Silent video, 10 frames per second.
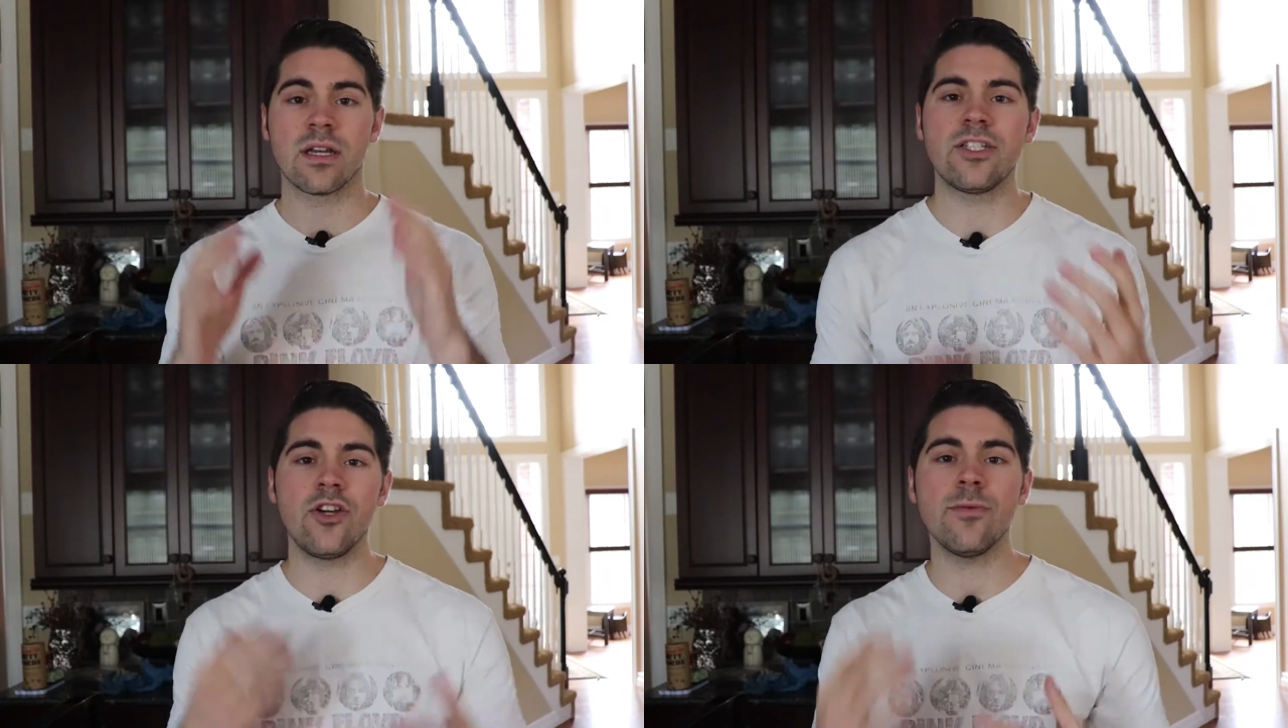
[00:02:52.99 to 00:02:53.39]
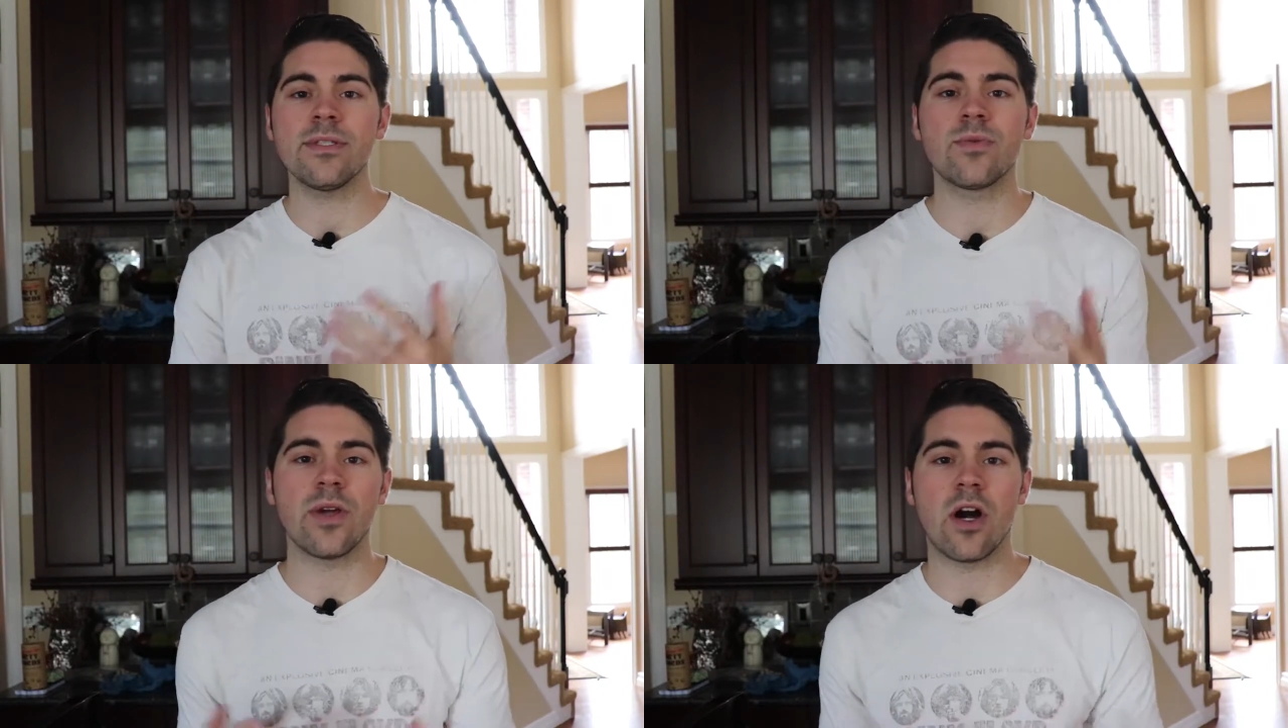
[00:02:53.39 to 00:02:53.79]
As
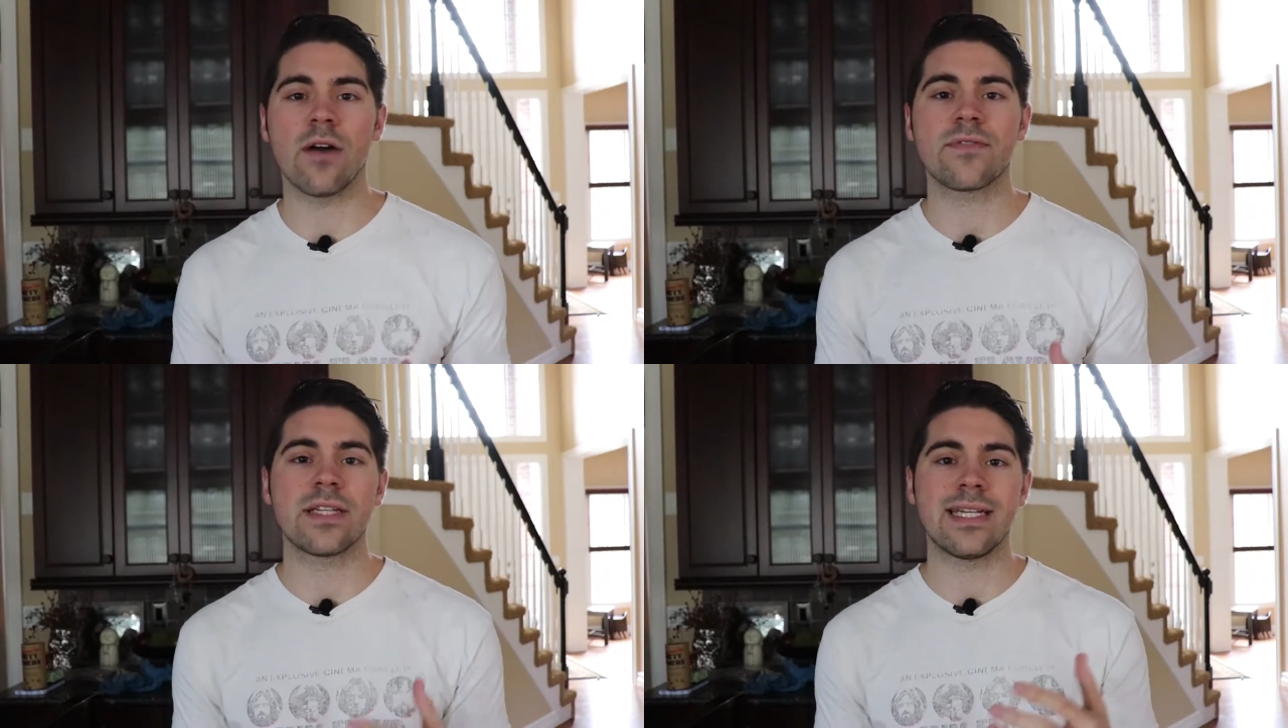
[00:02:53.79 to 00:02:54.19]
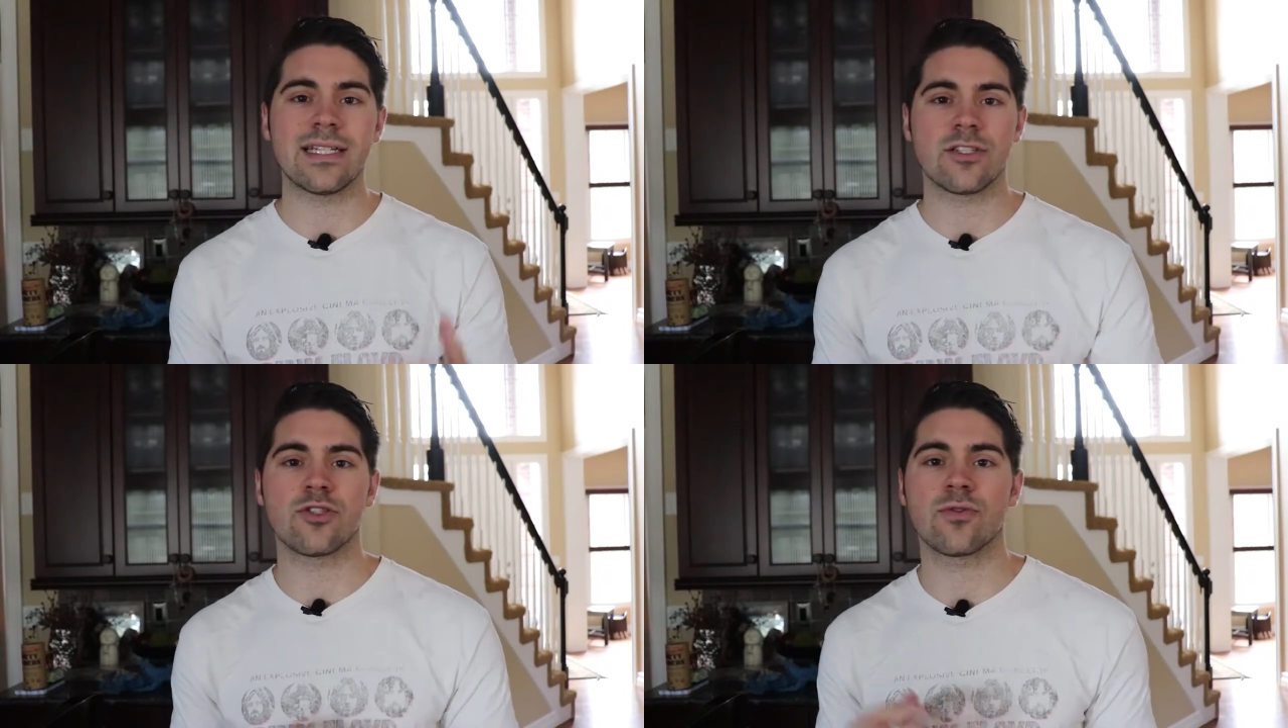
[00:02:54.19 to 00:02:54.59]
humans, we often
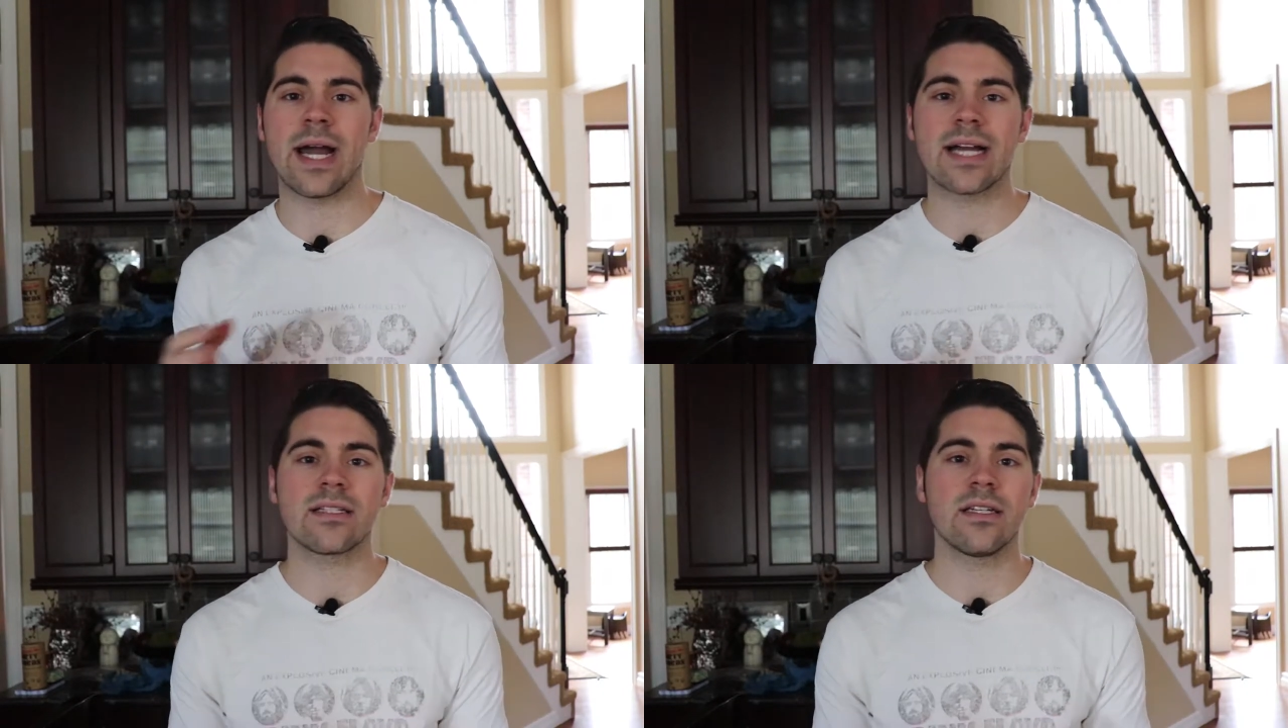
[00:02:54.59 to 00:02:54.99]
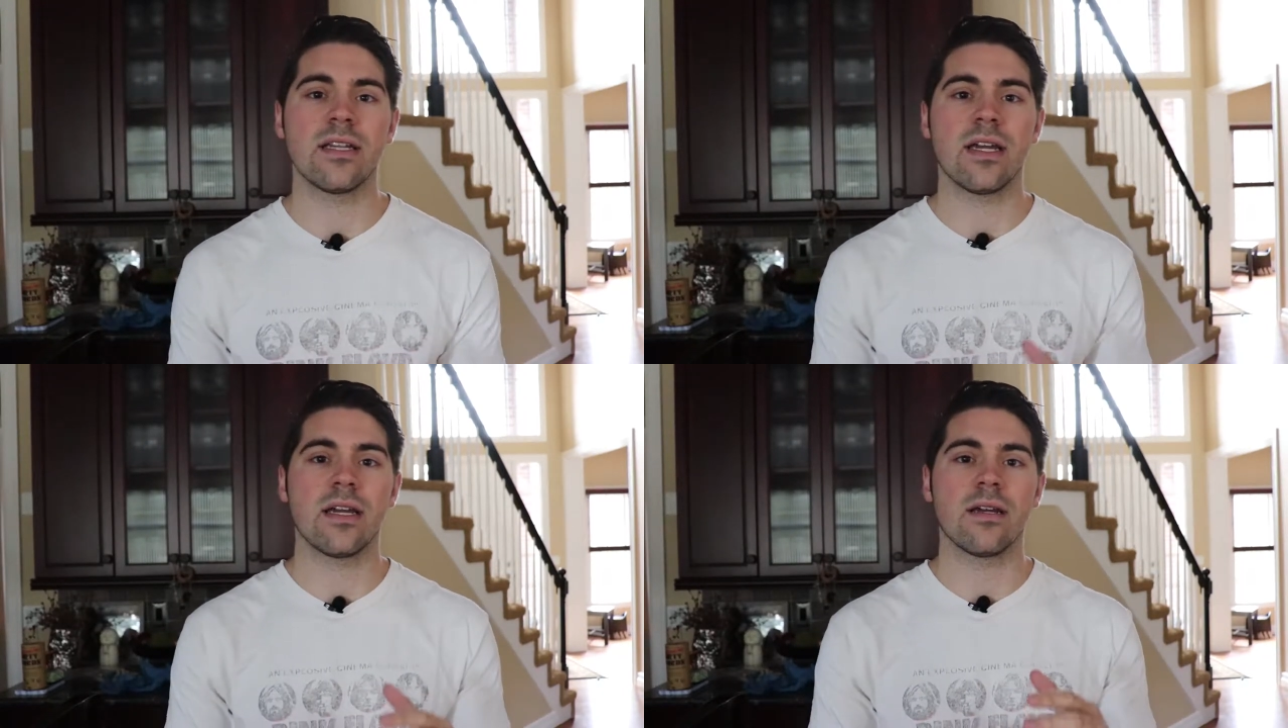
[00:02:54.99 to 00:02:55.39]
get
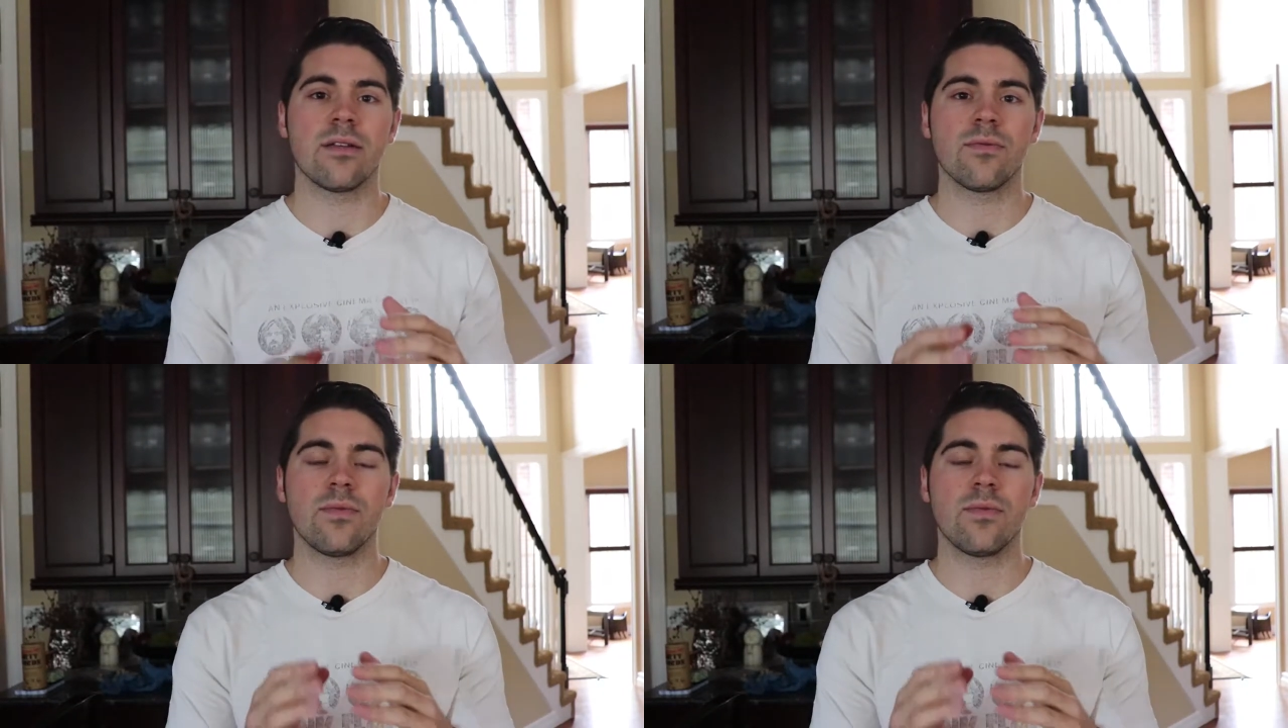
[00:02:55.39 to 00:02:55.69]
distracted and